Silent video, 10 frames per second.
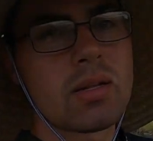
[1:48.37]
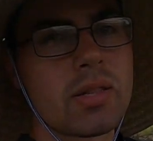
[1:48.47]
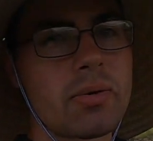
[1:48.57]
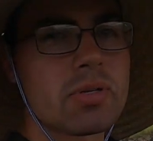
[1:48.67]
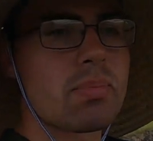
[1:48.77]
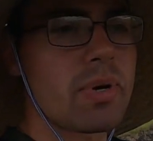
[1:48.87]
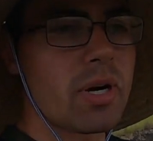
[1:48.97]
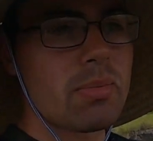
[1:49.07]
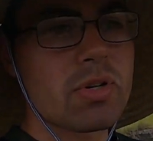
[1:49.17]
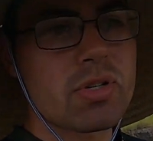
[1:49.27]
there were some
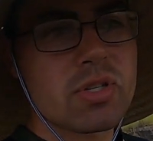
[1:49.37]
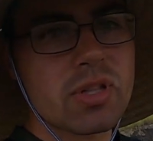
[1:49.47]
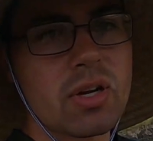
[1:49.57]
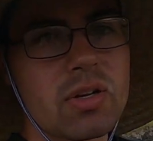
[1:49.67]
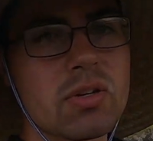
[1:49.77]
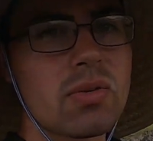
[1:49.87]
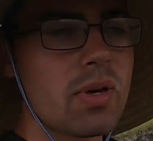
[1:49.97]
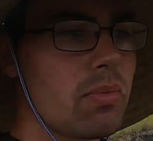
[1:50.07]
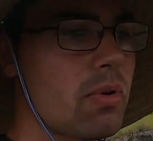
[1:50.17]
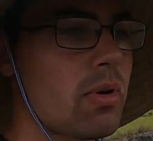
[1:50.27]
berry bushes in there too
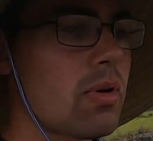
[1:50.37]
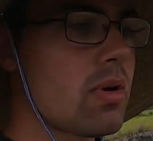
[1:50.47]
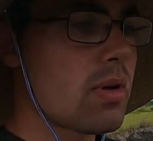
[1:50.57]
that were